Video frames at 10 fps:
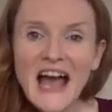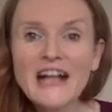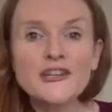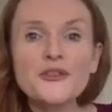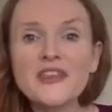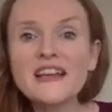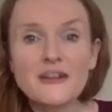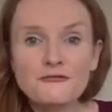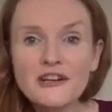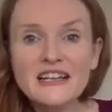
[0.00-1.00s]
and you think,
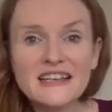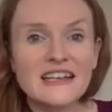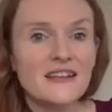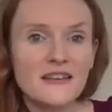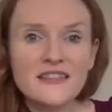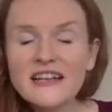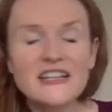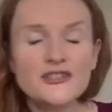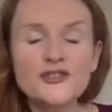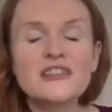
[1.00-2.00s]
really, that,
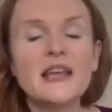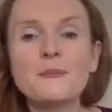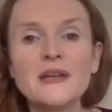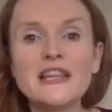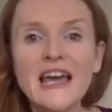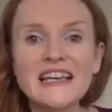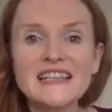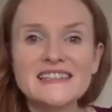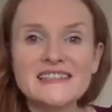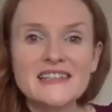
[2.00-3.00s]
shouldn't that be the
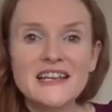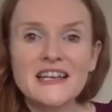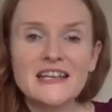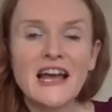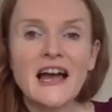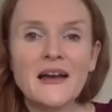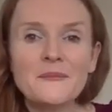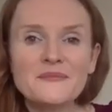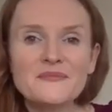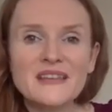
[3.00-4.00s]
case? Yeah?
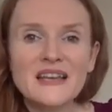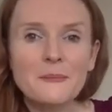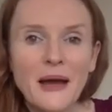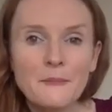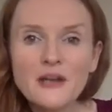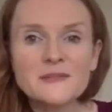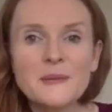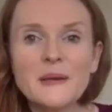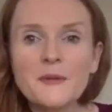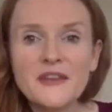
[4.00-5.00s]
I bet most
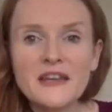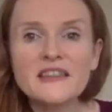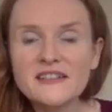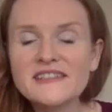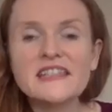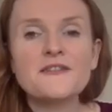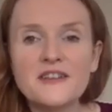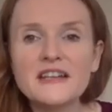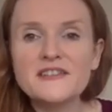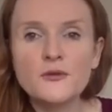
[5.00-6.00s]
people think that a
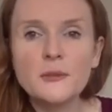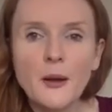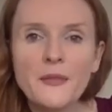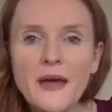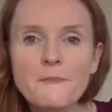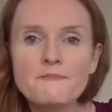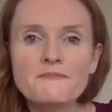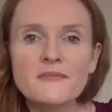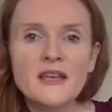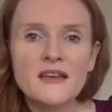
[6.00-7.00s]
CV is all about them,
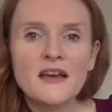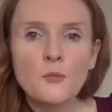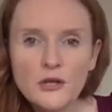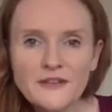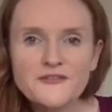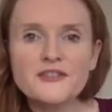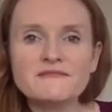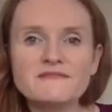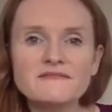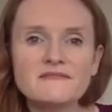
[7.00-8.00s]
what I've done.
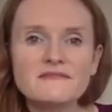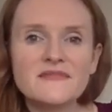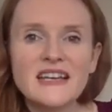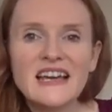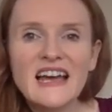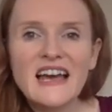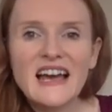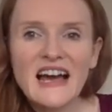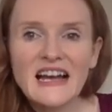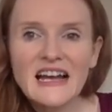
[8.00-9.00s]

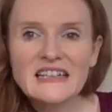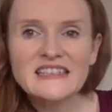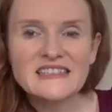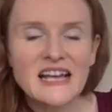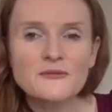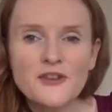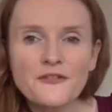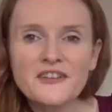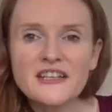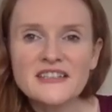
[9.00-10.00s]
And it sounds
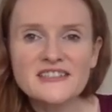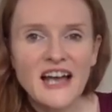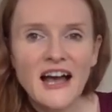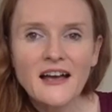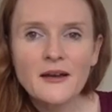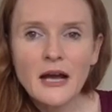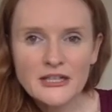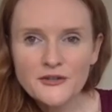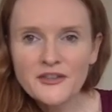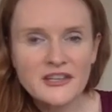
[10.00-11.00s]
obvious, yeah?
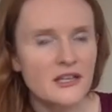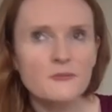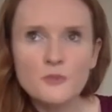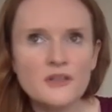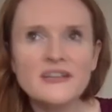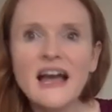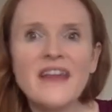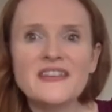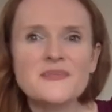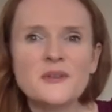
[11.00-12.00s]
And you're thinking, well, yeah,
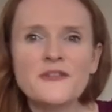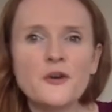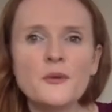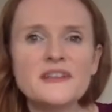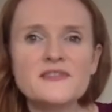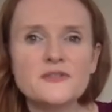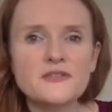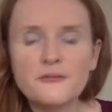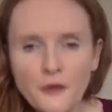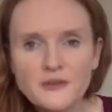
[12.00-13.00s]
that's what I've always done.
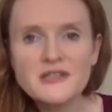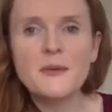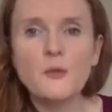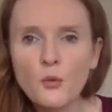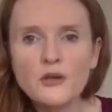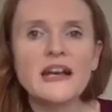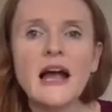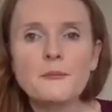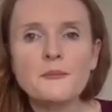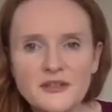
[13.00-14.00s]
I've wrote about what I
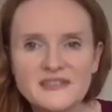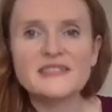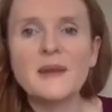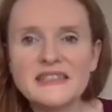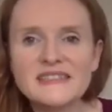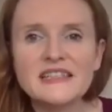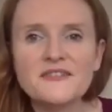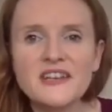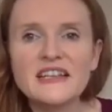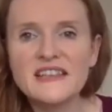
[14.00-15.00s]
am because it's my
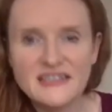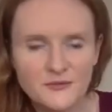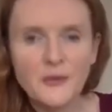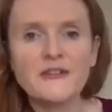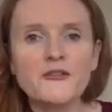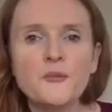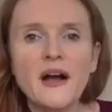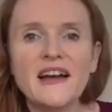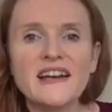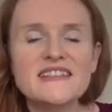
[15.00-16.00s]
CV. This is where I've
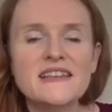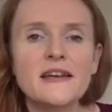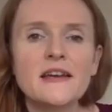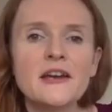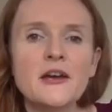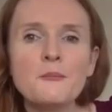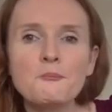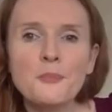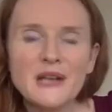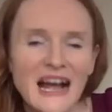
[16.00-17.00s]
worked.
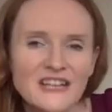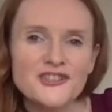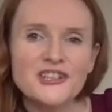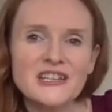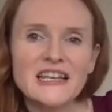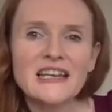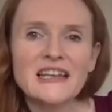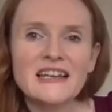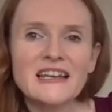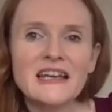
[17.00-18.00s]
But
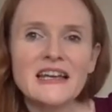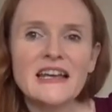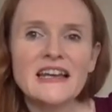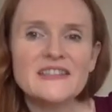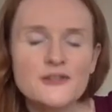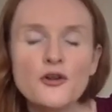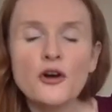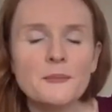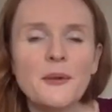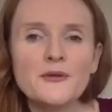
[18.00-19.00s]
actually, it's
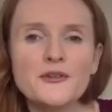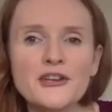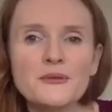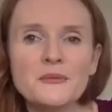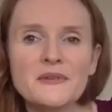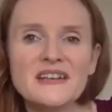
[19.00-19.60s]
not about you.